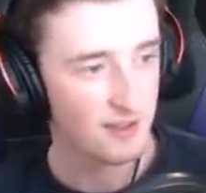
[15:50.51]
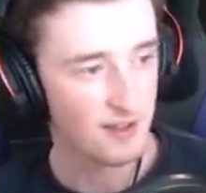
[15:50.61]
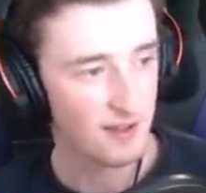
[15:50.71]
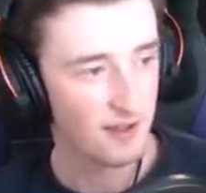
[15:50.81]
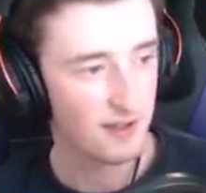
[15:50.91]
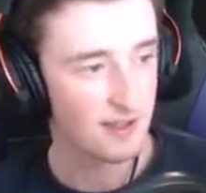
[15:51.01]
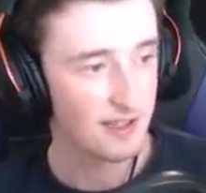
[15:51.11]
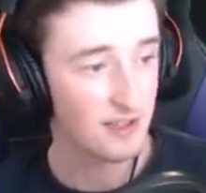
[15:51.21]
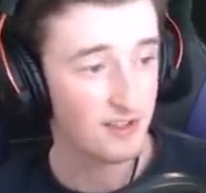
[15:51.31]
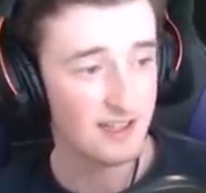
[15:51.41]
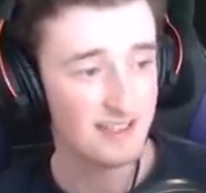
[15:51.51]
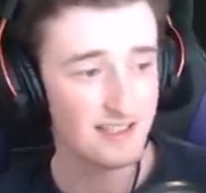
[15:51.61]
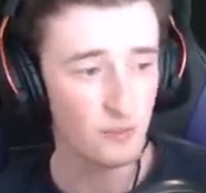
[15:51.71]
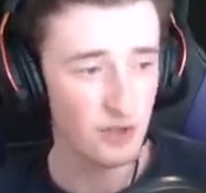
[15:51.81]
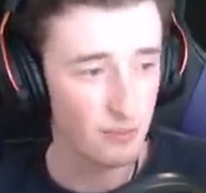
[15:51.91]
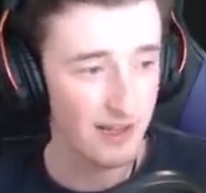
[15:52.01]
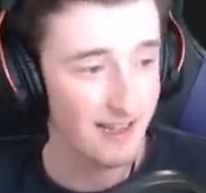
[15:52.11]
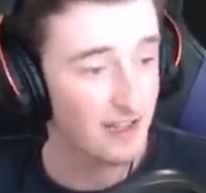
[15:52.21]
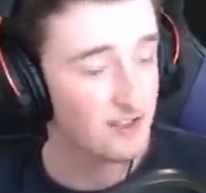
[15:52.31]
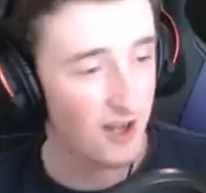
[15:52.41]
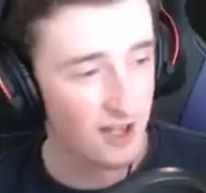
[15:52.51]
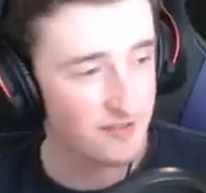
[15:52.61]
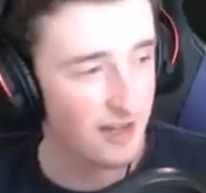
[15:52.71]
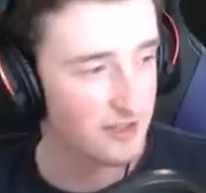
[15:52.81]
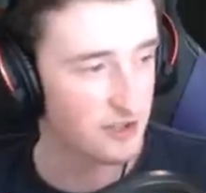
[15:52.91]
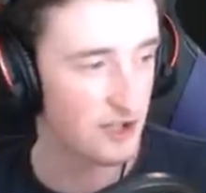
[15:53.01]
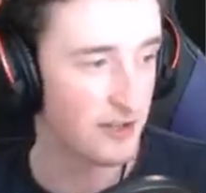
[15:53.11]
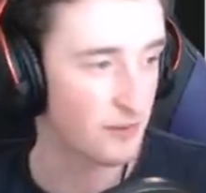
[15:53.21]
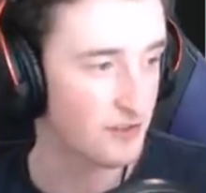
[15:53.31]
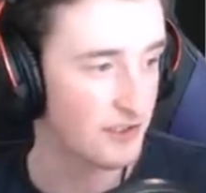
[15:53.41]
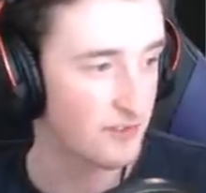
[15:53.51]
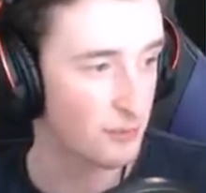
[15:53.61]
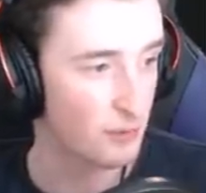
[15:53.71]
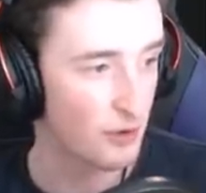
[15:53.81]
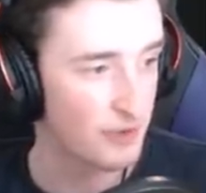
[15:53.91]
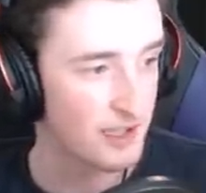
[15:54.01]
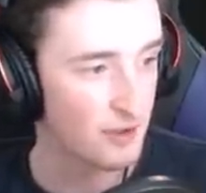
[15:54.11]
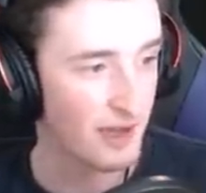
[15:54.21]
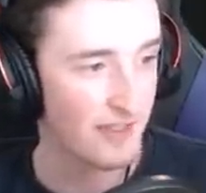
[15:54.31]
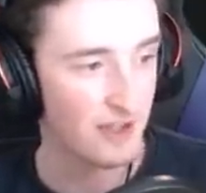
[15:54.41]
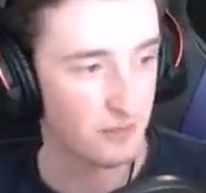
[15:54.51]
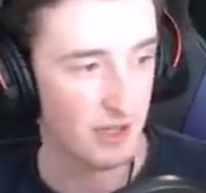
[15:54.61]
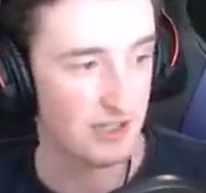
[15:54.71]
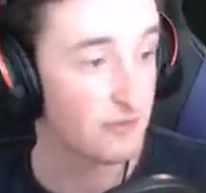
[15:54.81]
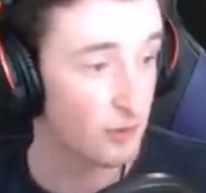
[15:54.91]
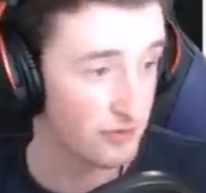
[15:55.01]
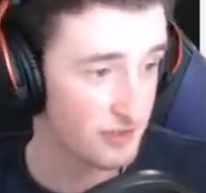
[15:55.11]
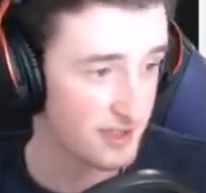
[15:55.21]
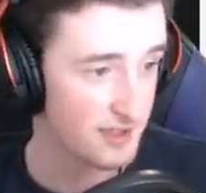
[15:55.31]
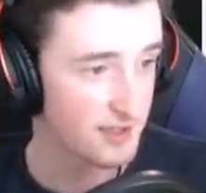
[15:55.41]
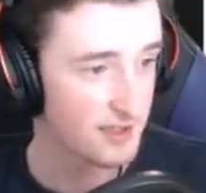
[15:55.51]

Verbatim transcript: Uh, he said he didn't want to play against Artifact Degeneracy from ProNeo, and that's why he forfeited.